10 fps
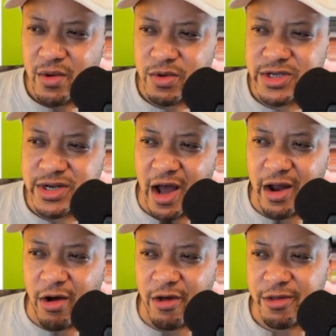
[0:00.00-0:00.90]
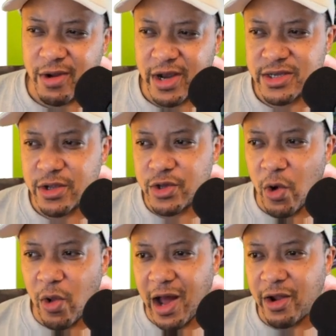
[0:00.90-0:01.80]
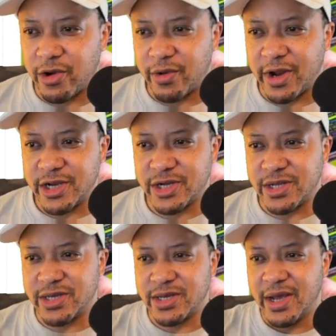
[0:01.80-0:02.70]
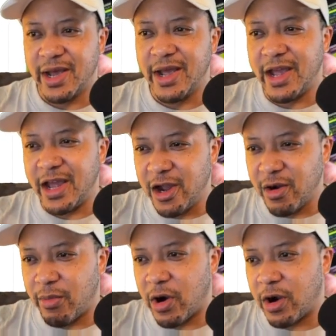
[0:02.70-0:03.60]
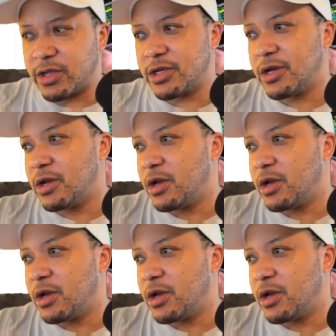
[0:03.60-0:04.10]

was not authorized to dole out donations earmarked